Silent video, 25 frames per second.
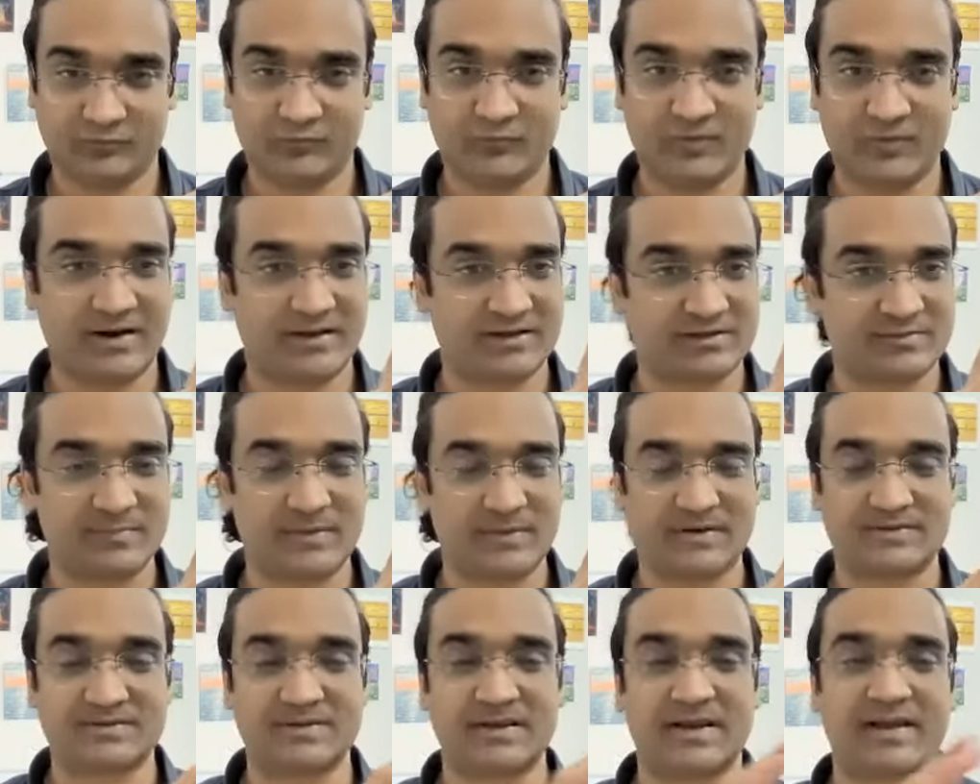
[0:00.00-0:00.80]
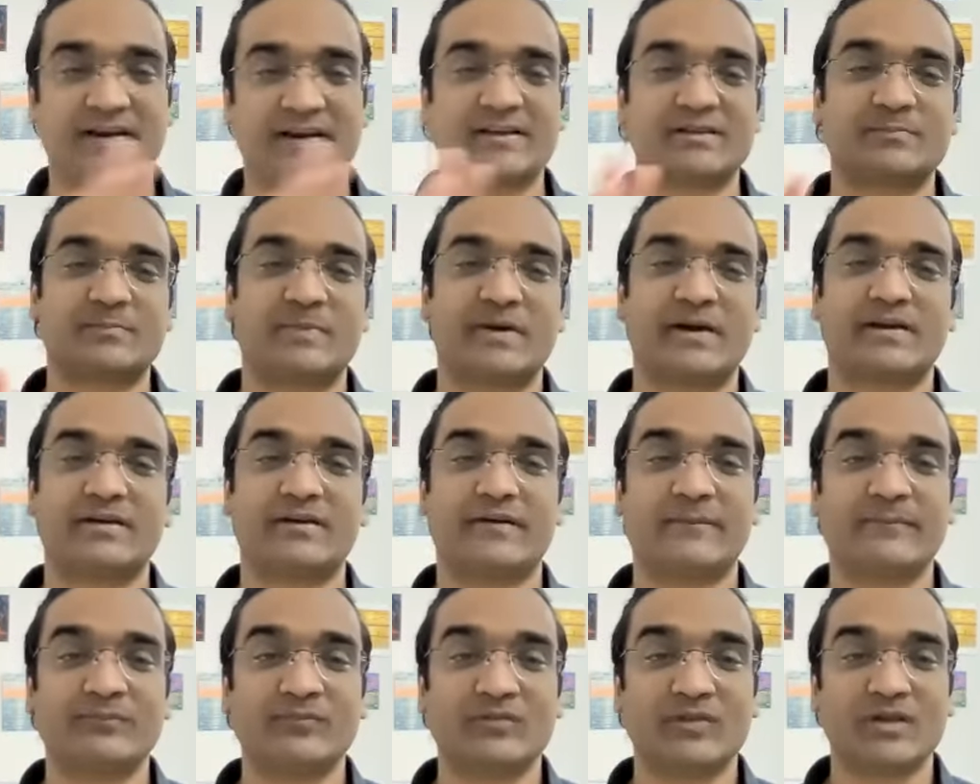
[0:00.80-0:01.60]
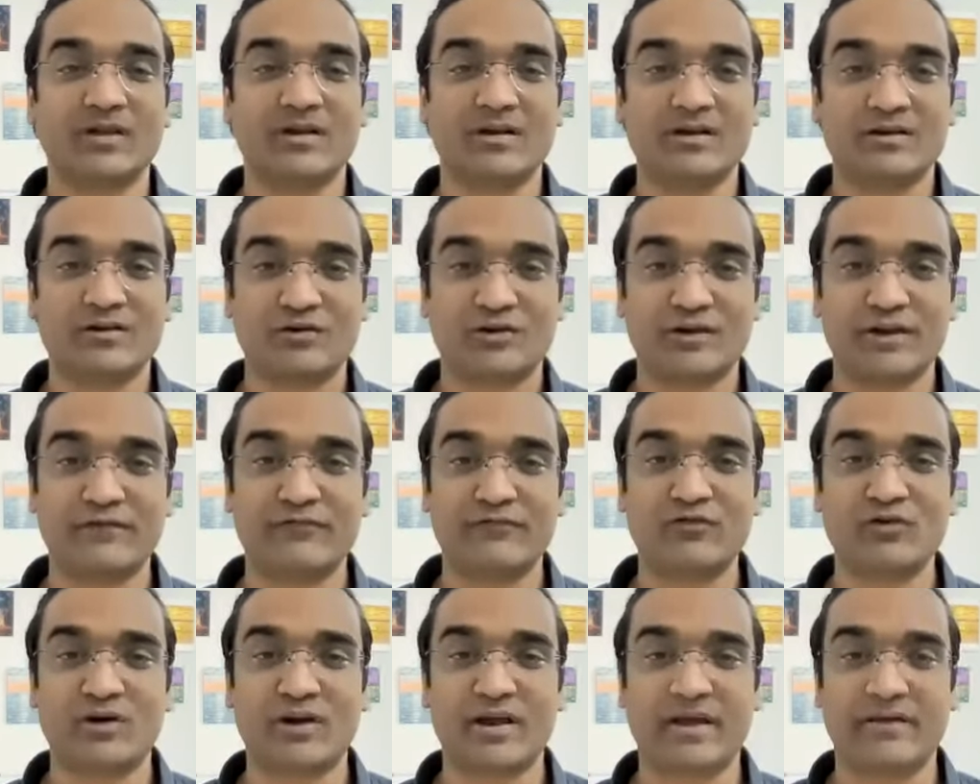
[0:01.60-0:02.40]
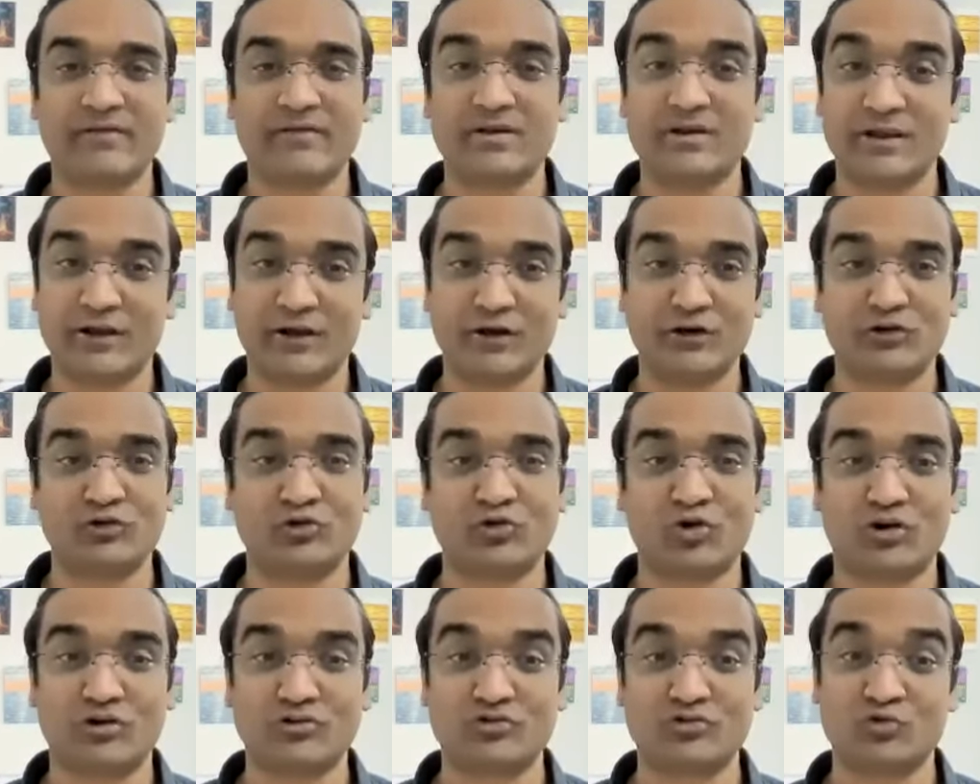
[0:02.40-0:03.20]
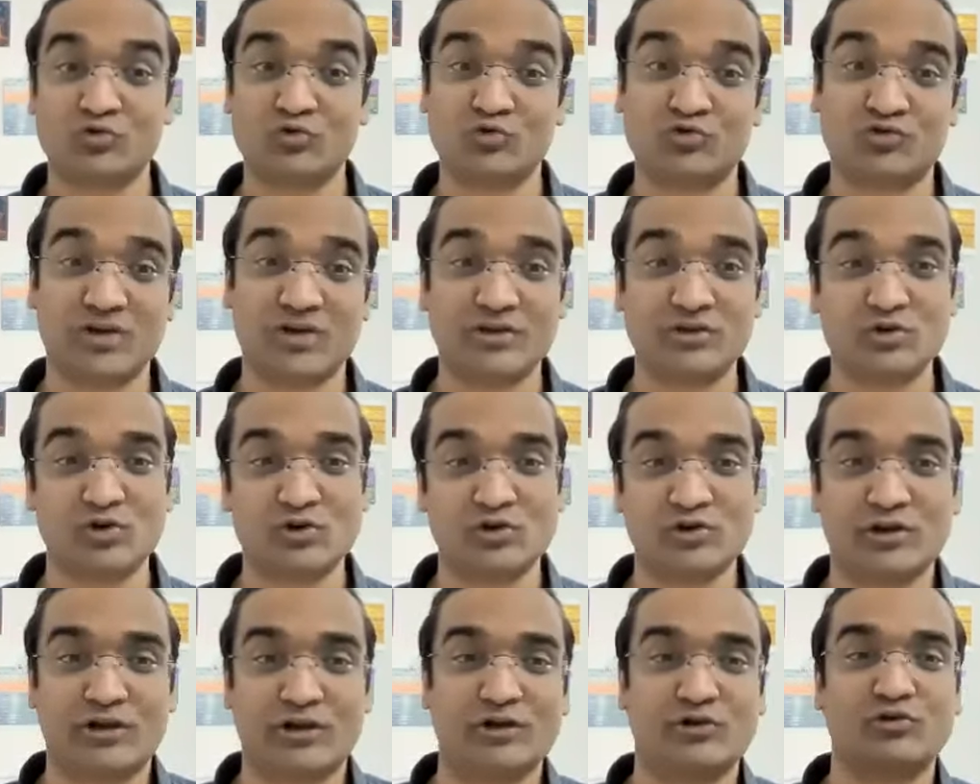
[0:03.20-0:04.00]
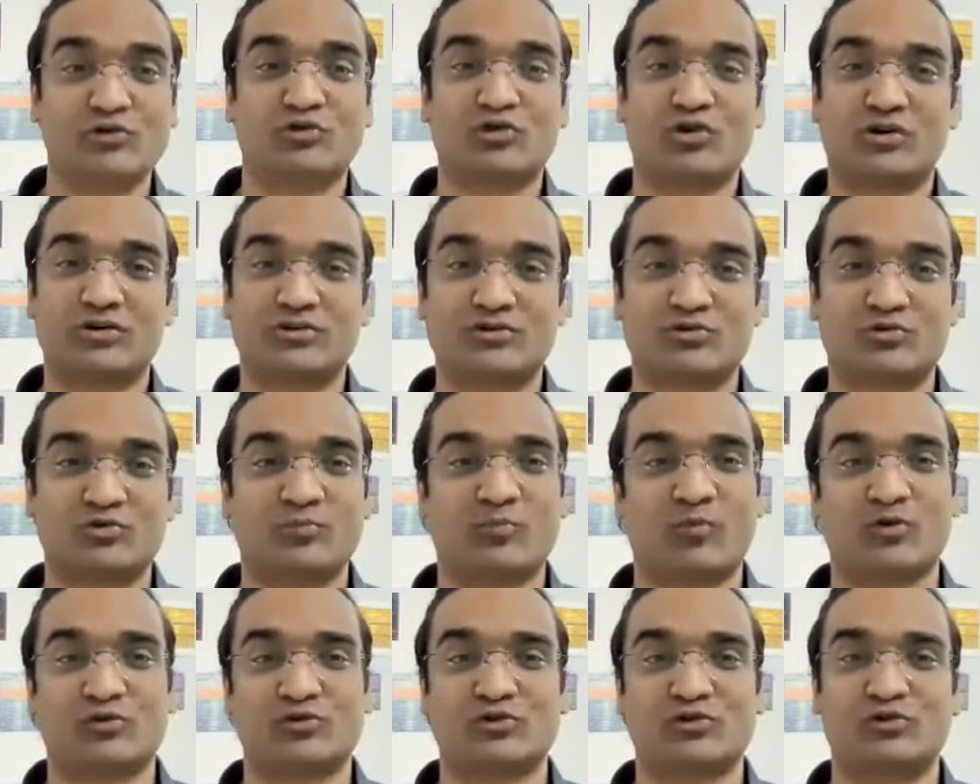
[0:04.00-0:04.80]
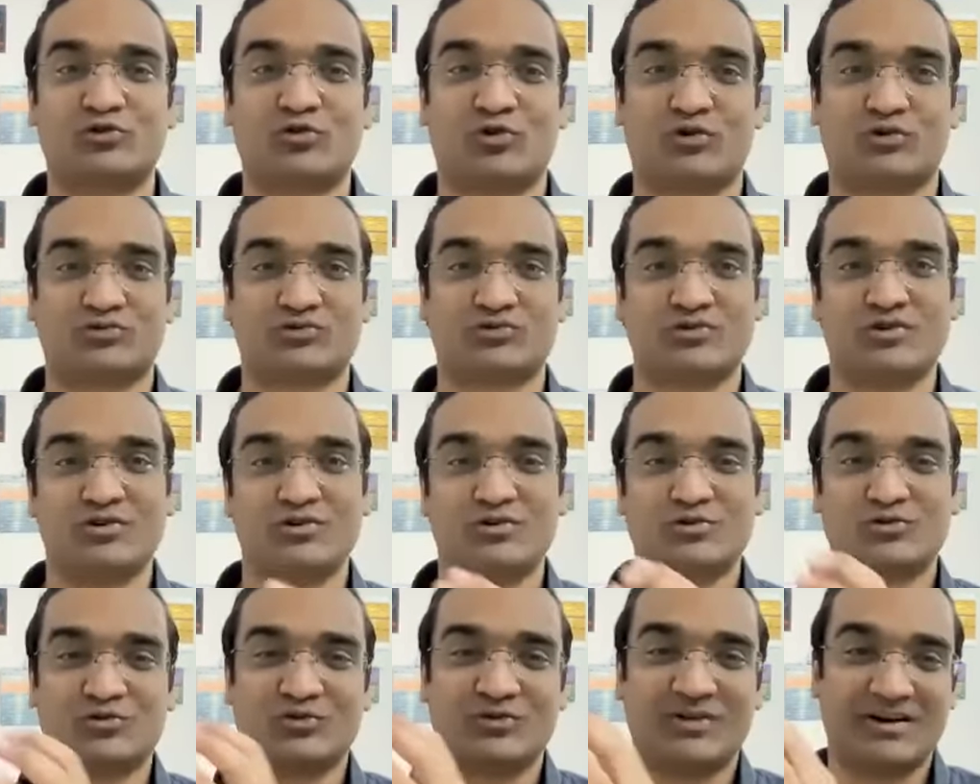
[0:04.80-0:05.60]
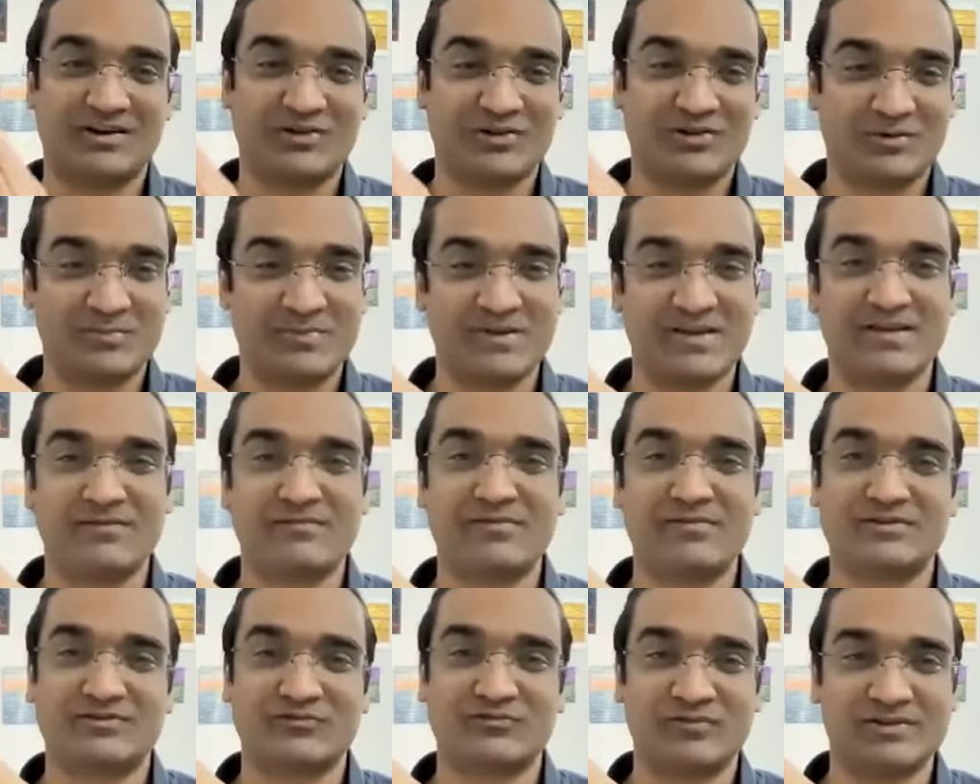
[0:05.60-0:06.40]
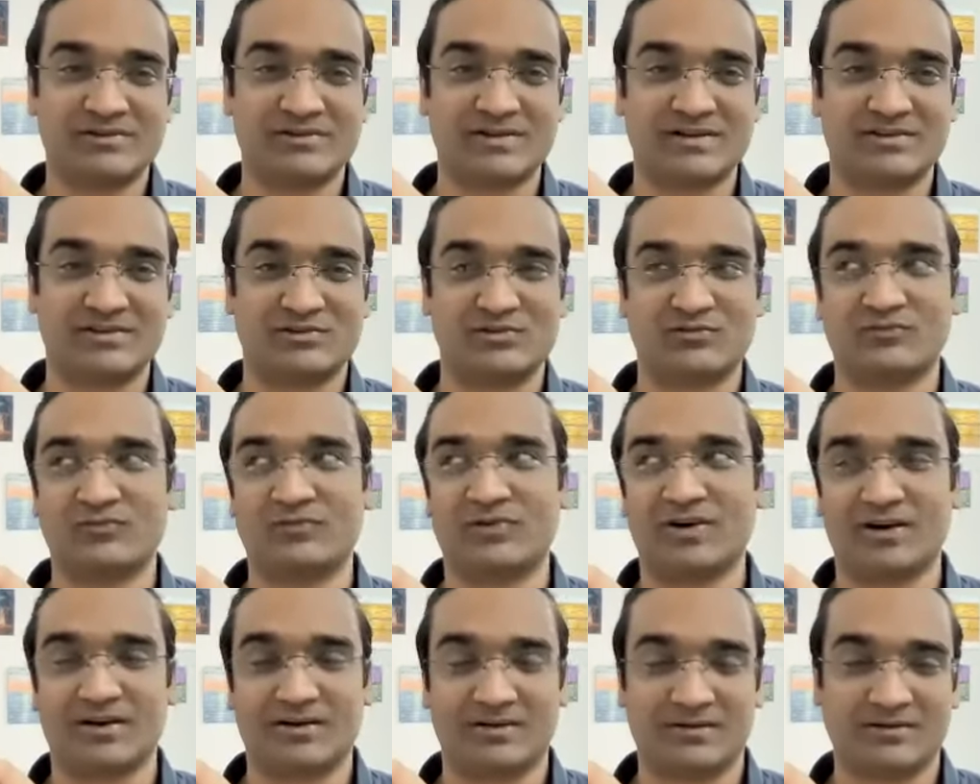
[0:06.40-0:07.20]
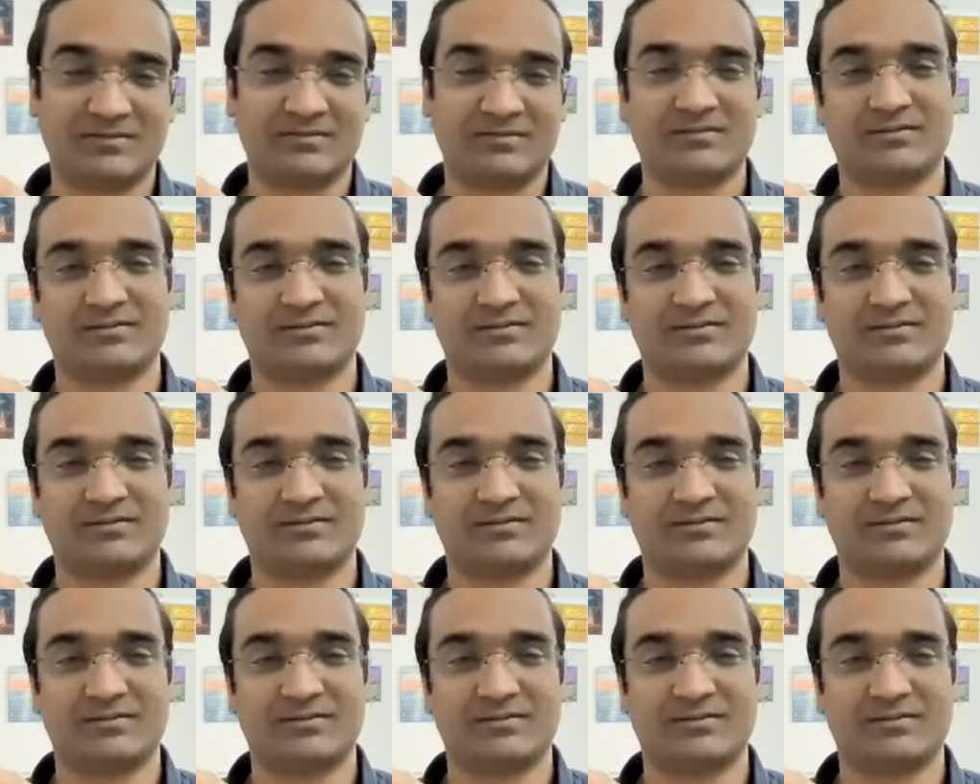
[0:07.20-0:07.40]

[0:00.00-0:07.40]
One aspect. Second aspect, if you are having negative thoughts, you change your negative thoughts to positive thoughts so that your behavior will change. Wow.